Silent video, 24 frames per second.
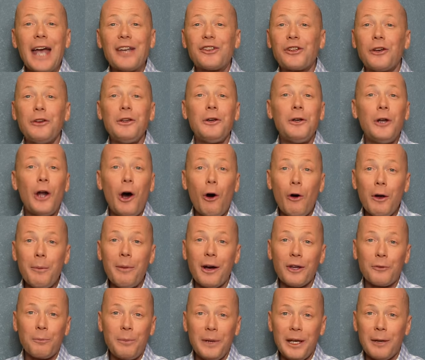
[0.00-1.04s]
So you know he
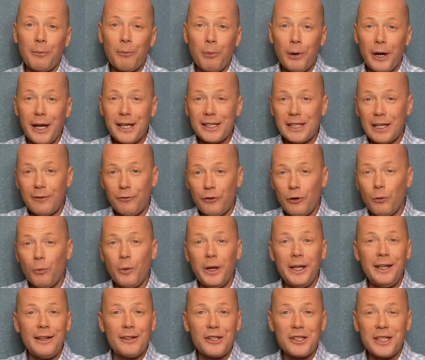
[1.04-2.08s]
must be impressive to
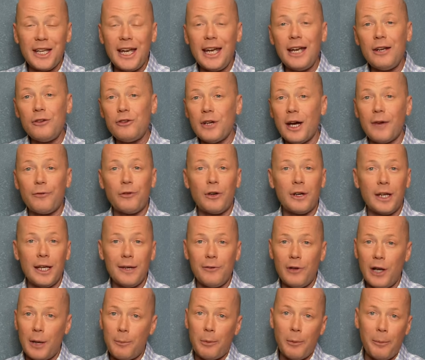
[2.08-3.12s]
win the stage after
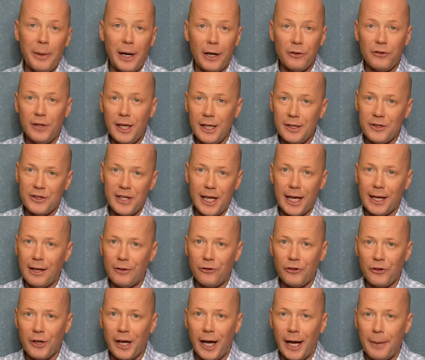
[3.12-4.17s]
giving up about 10
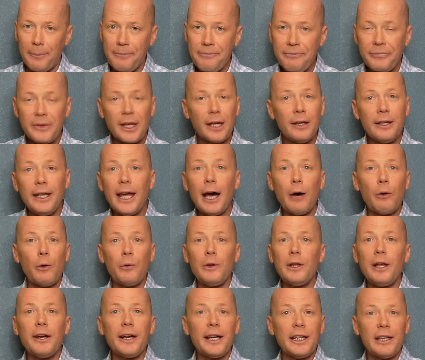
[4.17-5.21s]
seconds time. Now, when we
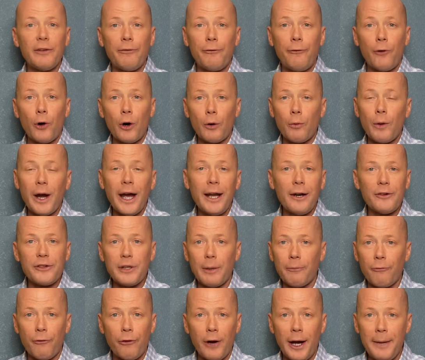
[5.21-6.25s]
look at the four riders
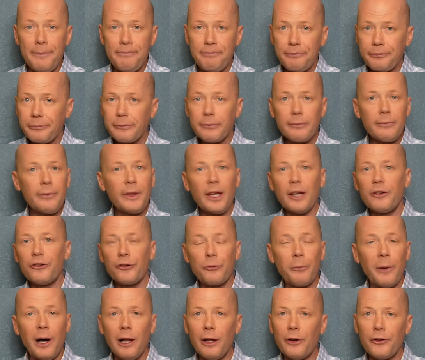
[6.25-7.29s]
up front,
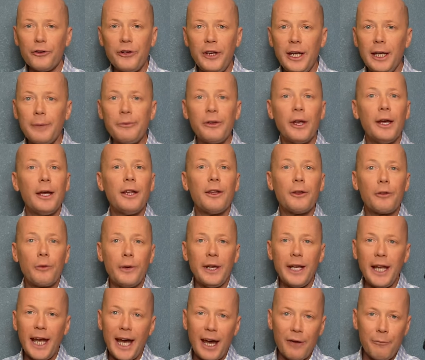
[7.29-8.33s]
smaller teams,
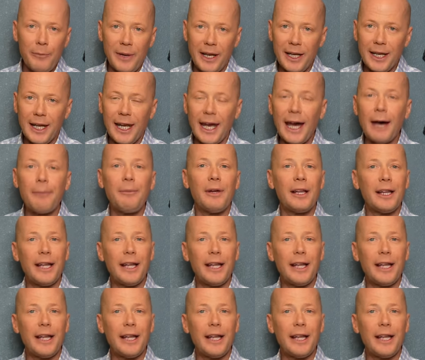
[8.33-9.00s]
3.5 minute gap.